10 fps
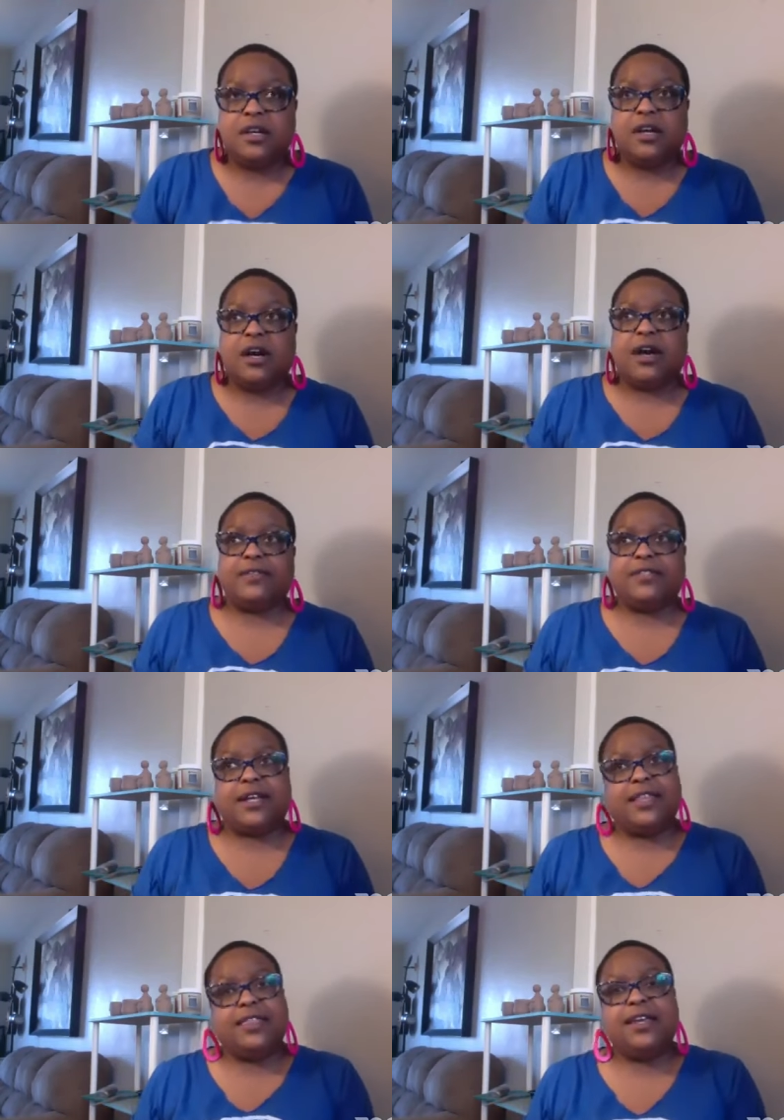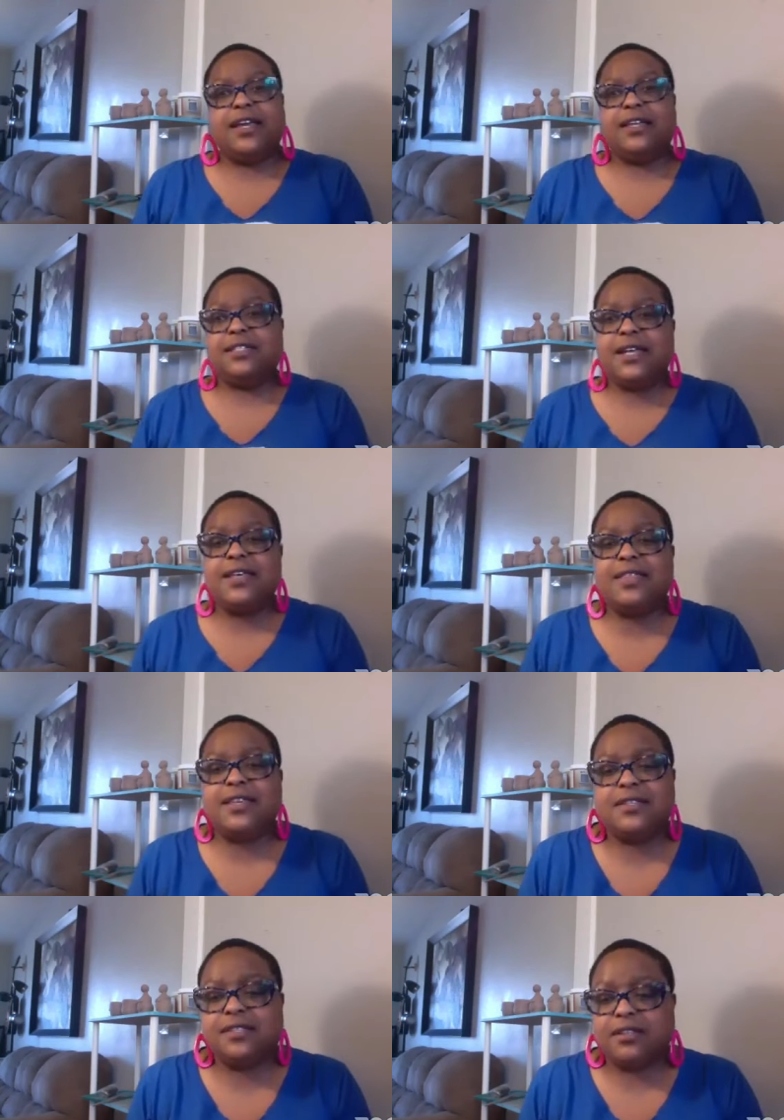I was like, I think I can sell
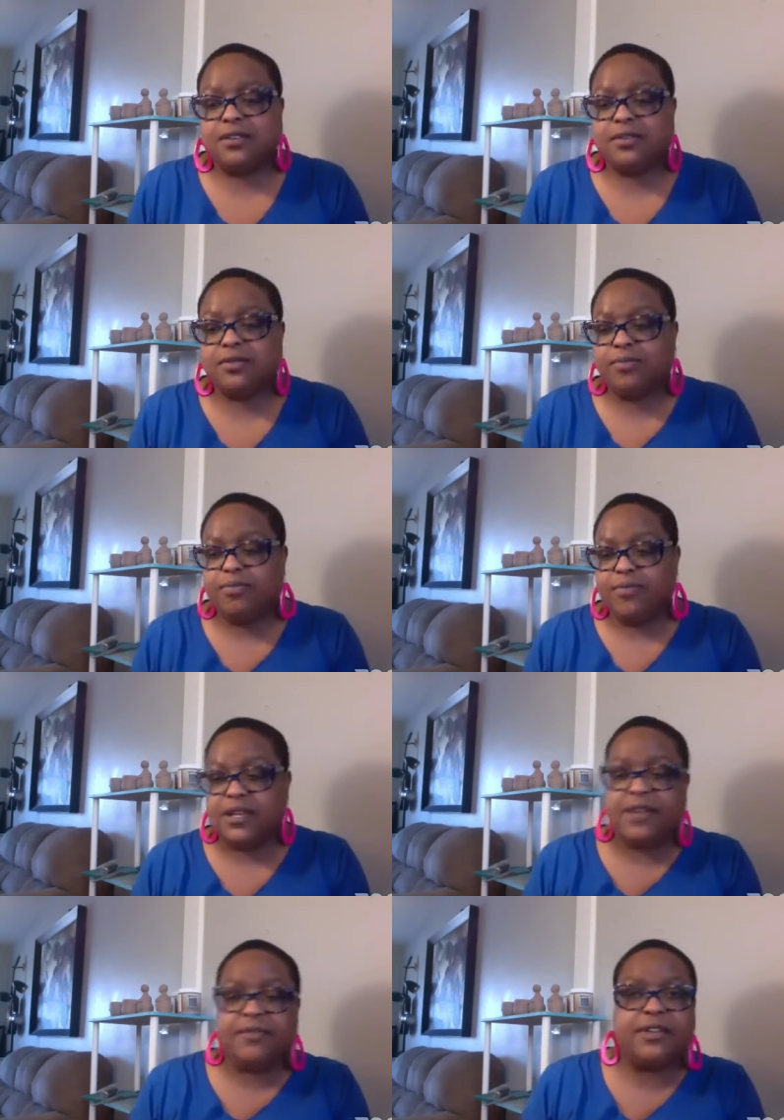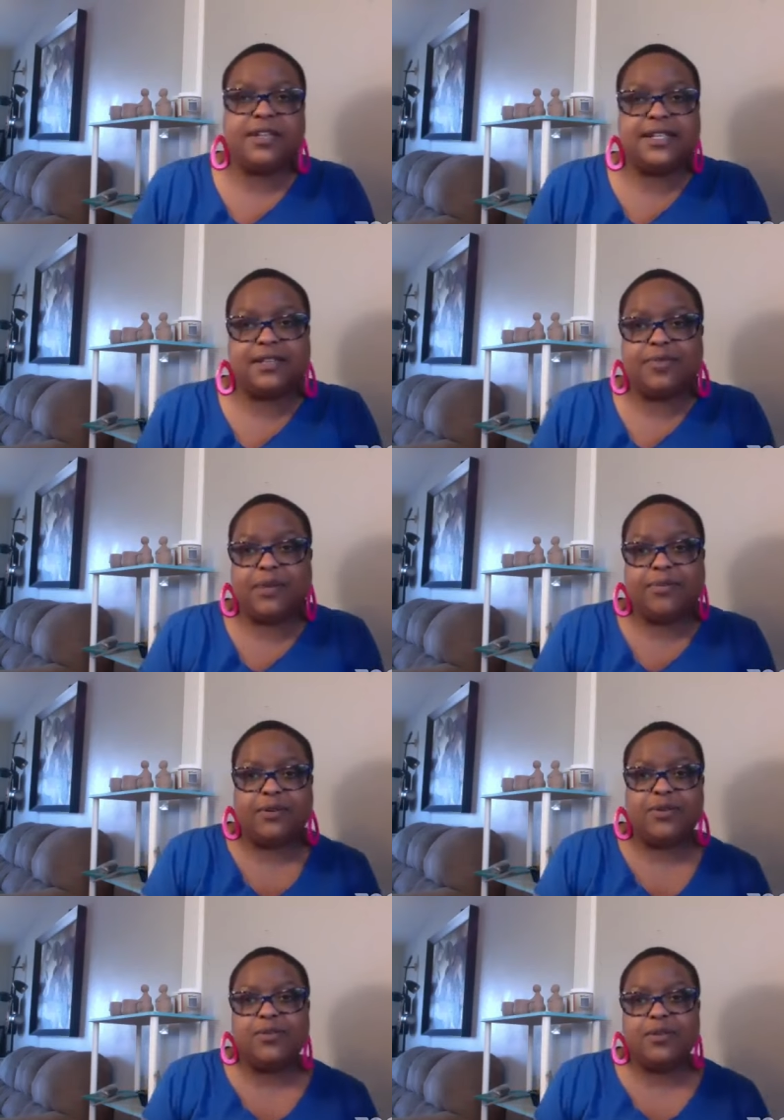these. So then I realized that people
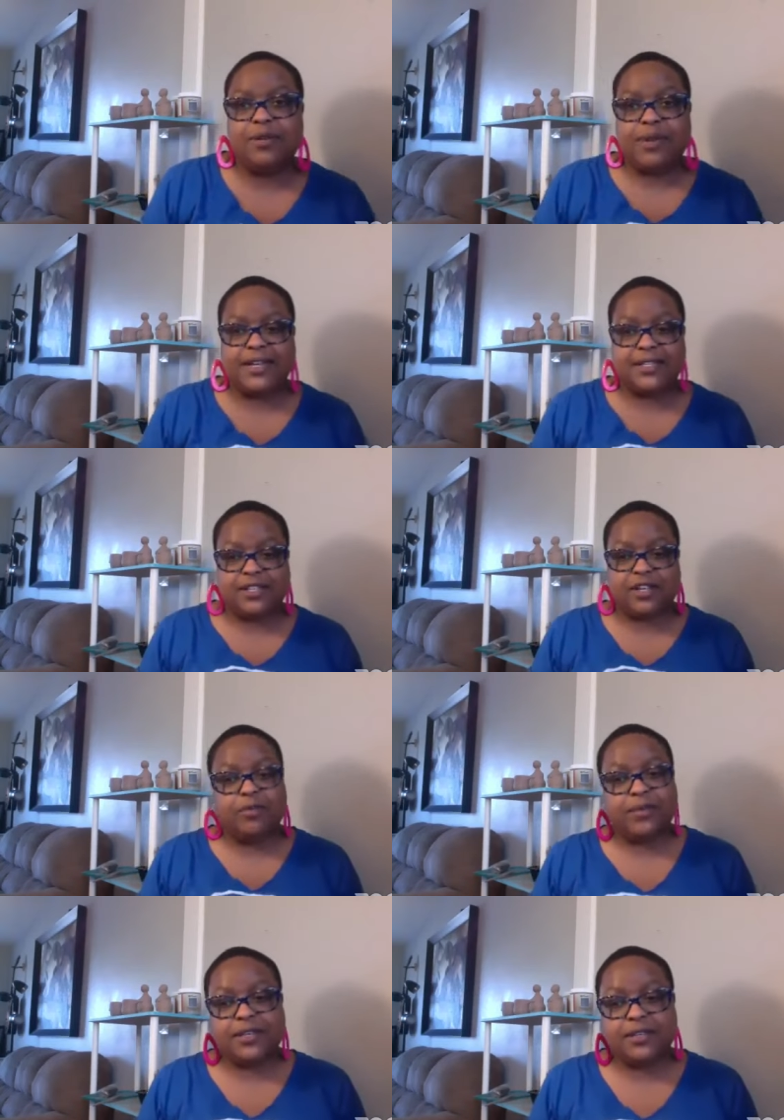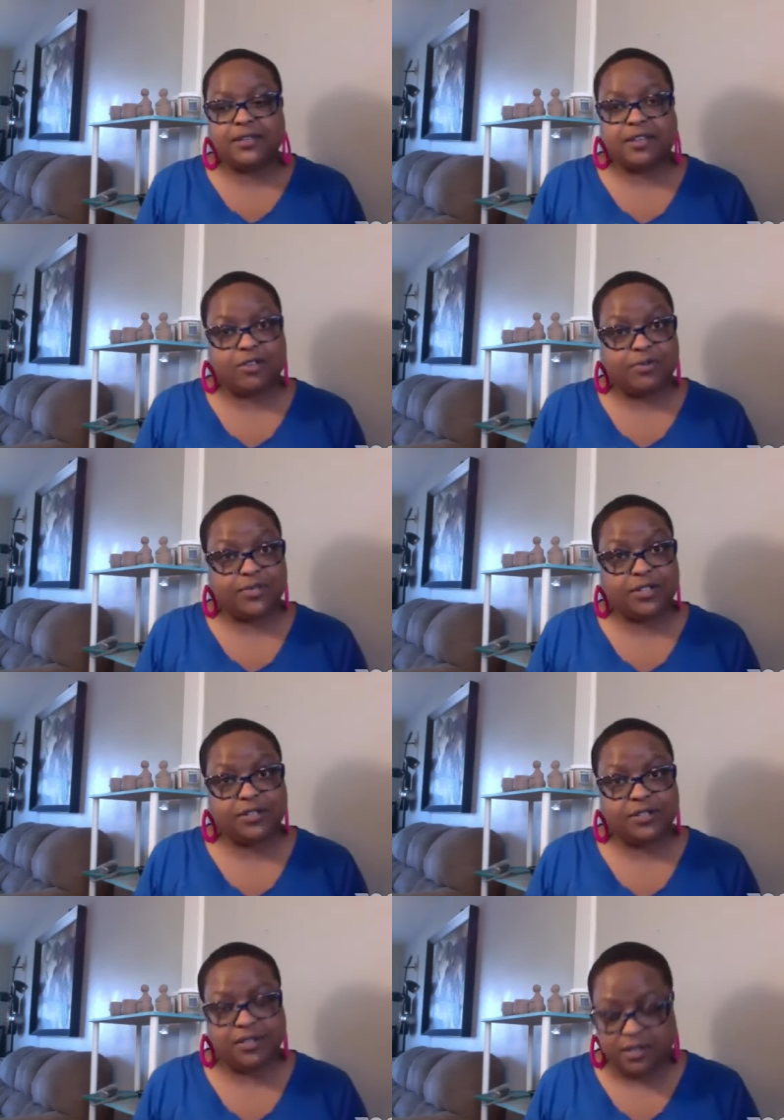don't want to buy Sculpey
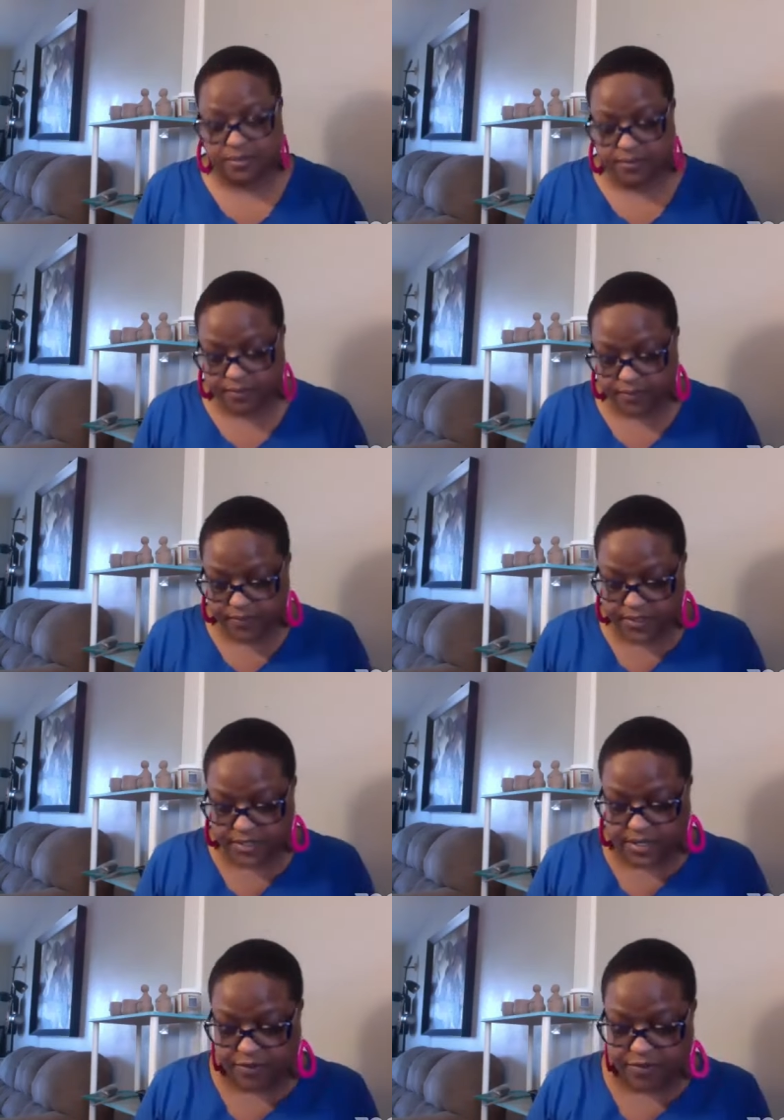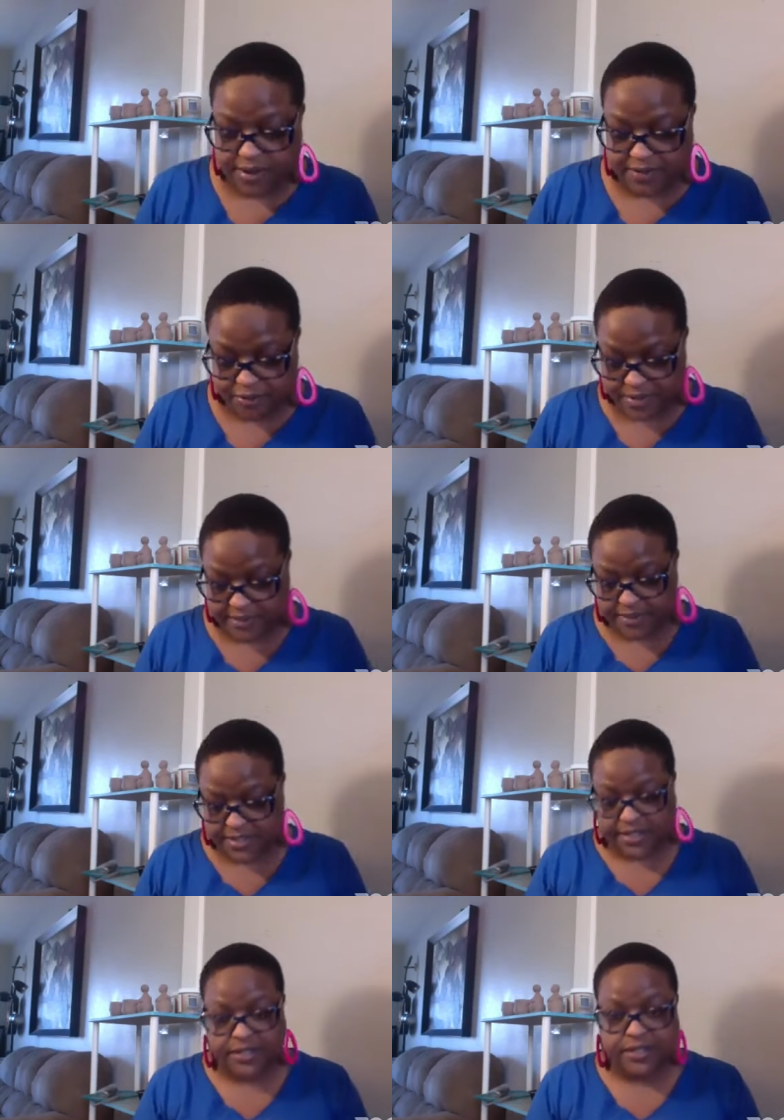sculptures, um, stuff made from that
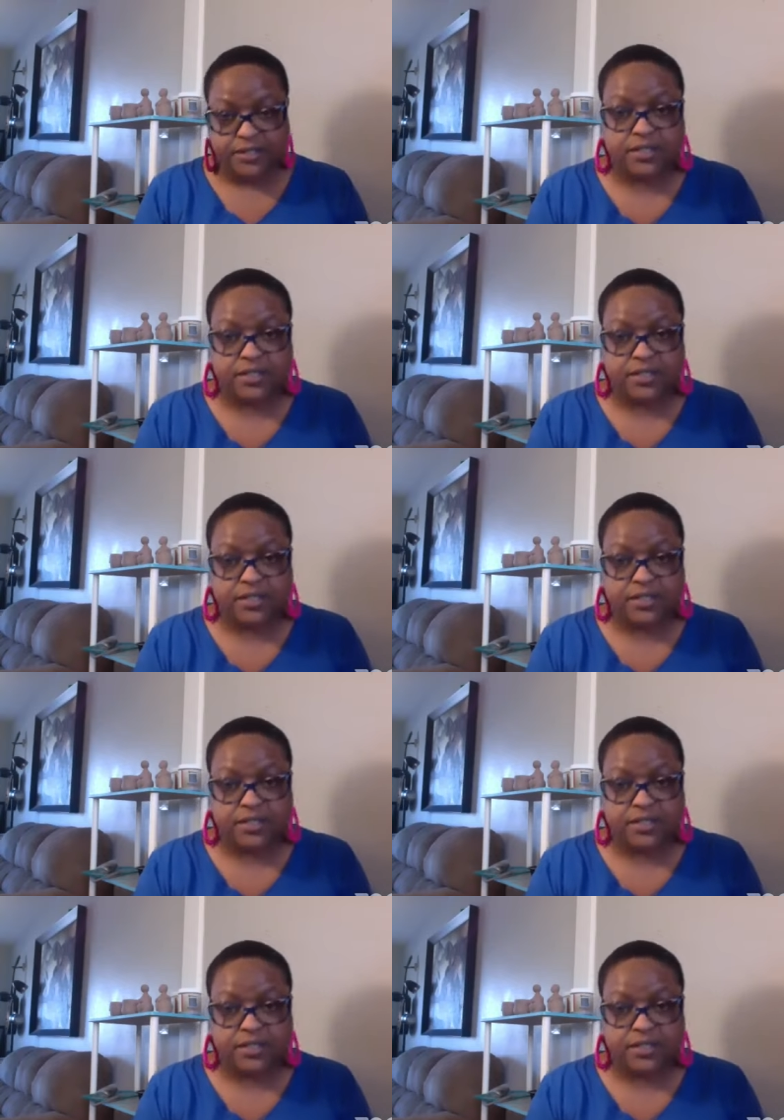material.